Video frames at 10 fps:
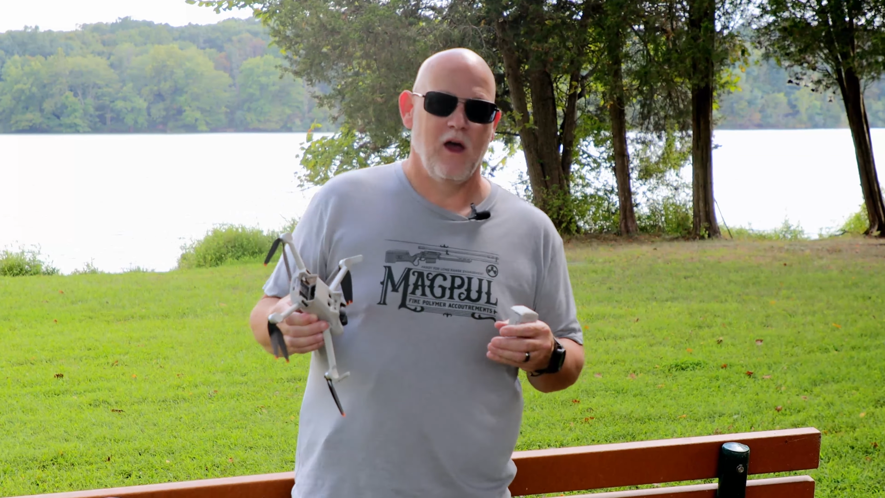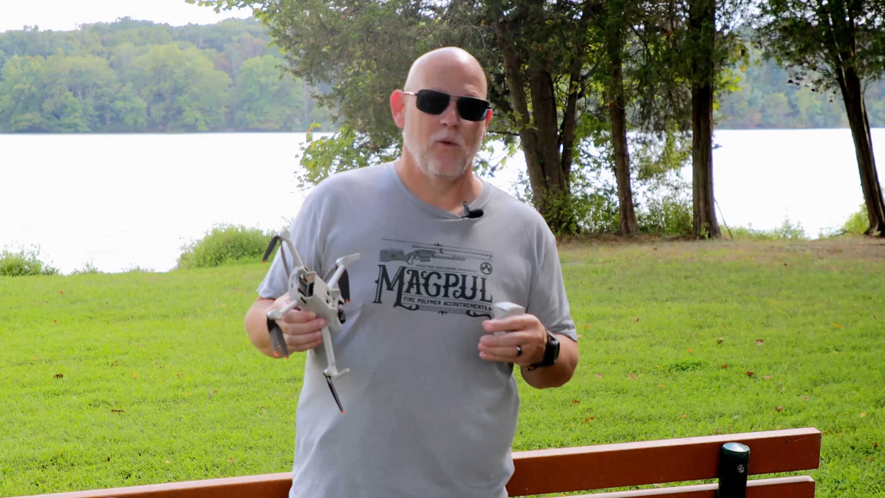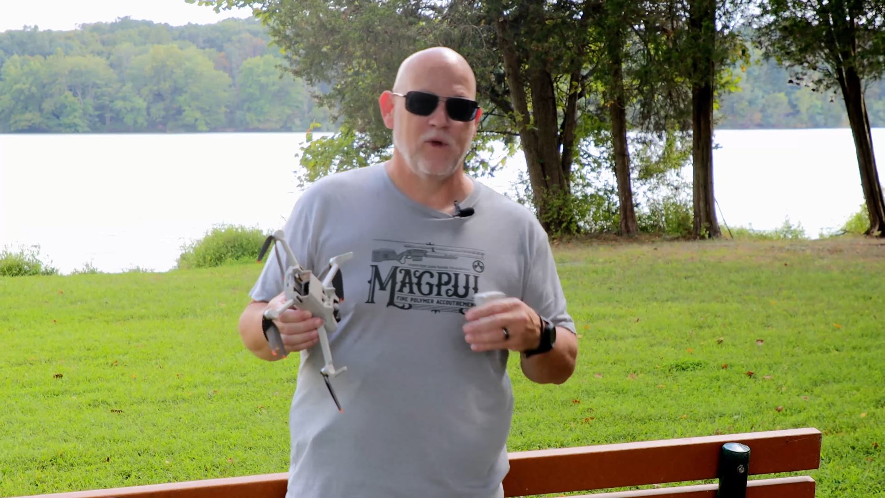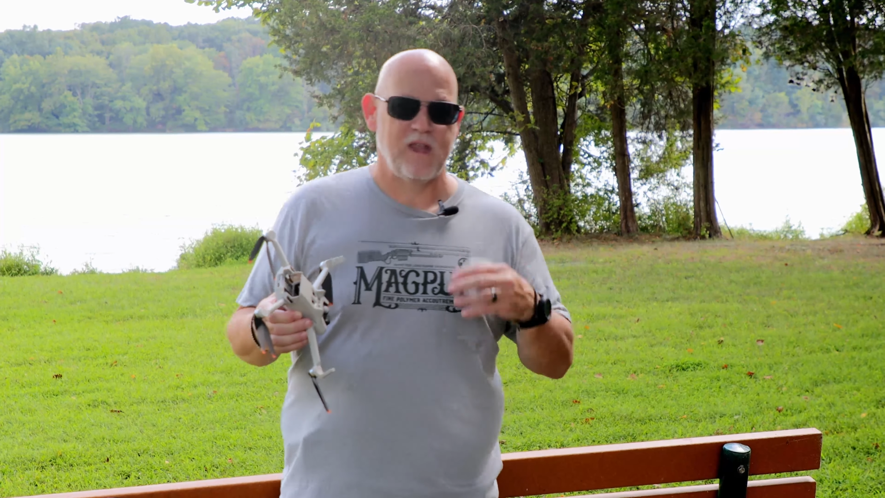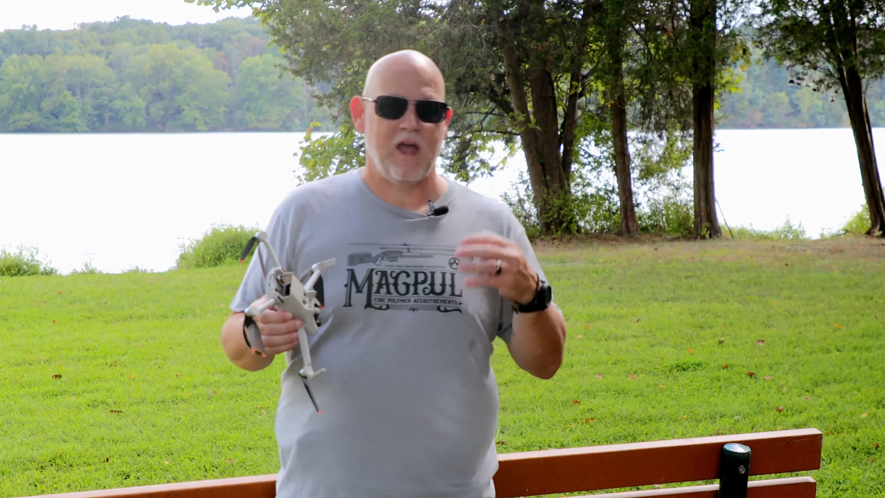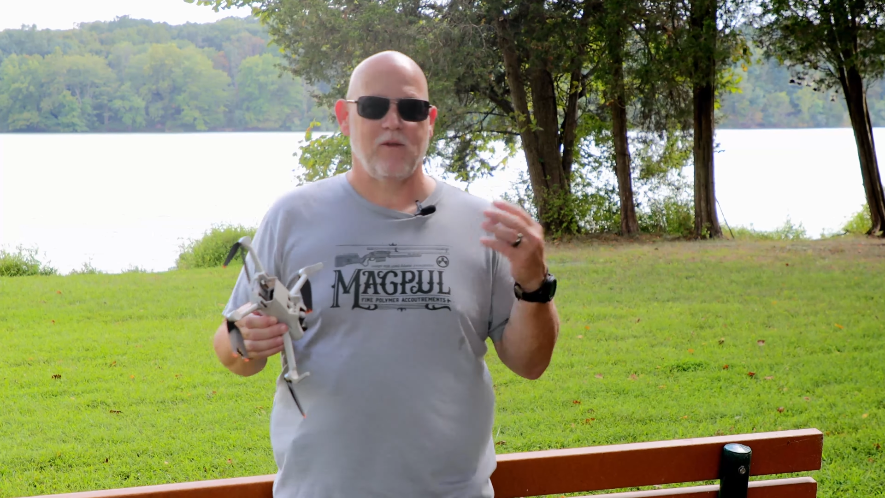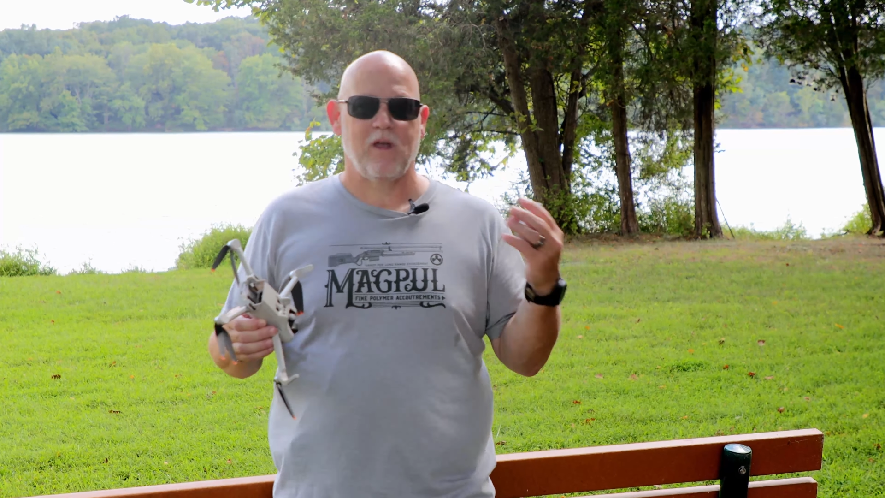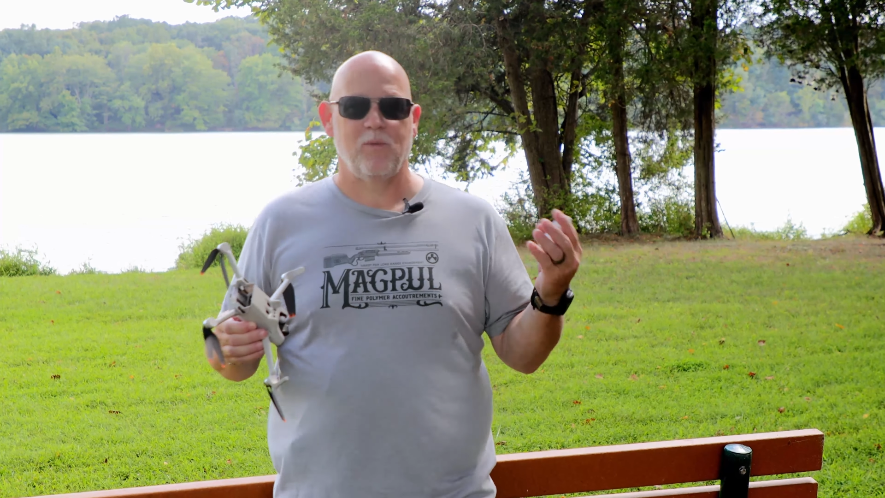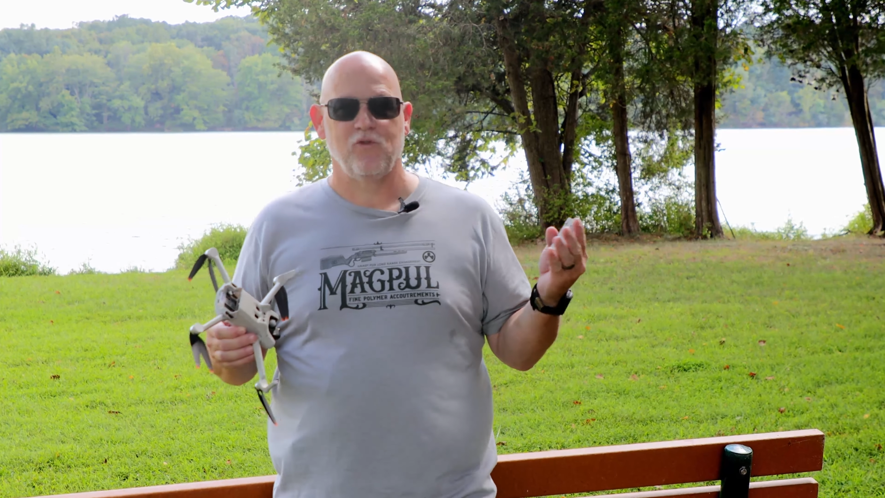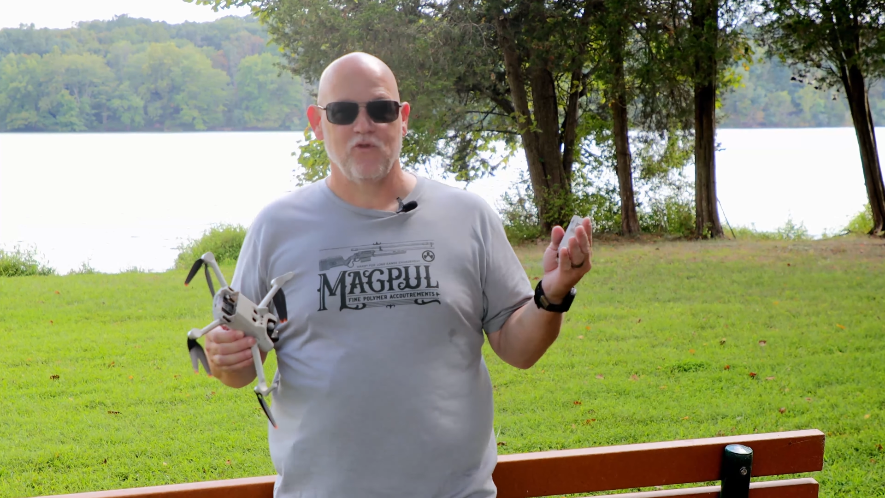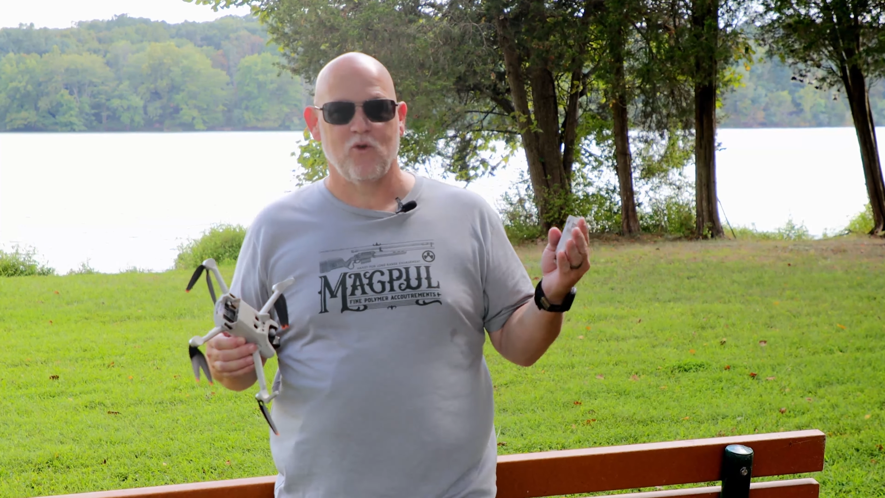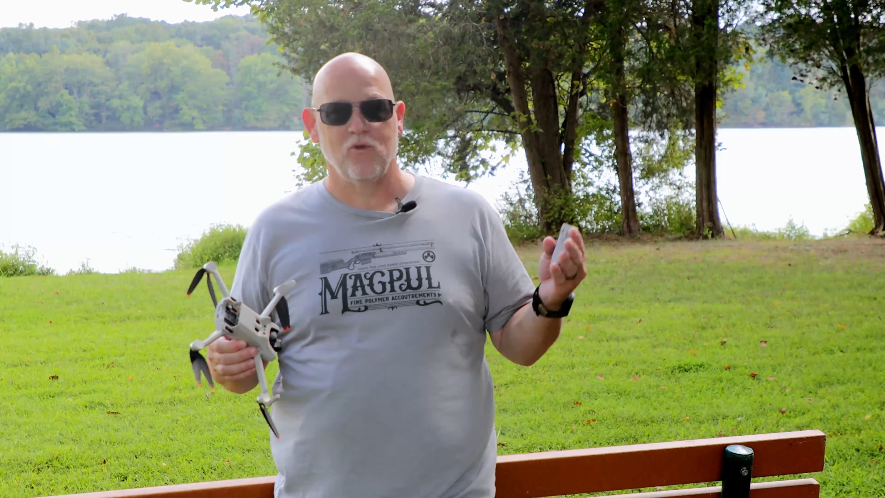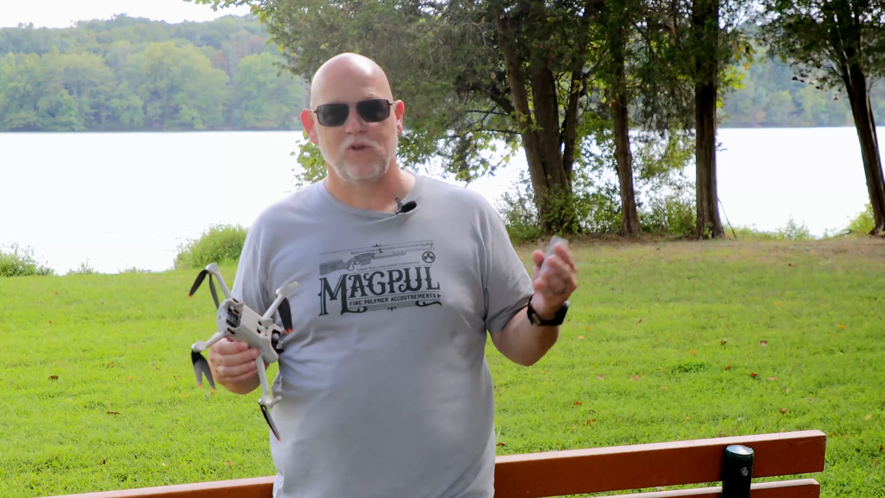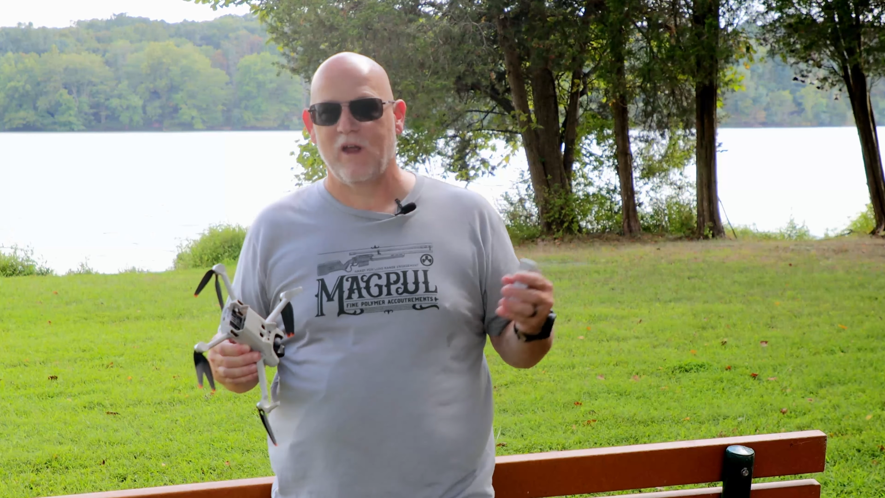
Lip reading: With that type of drone,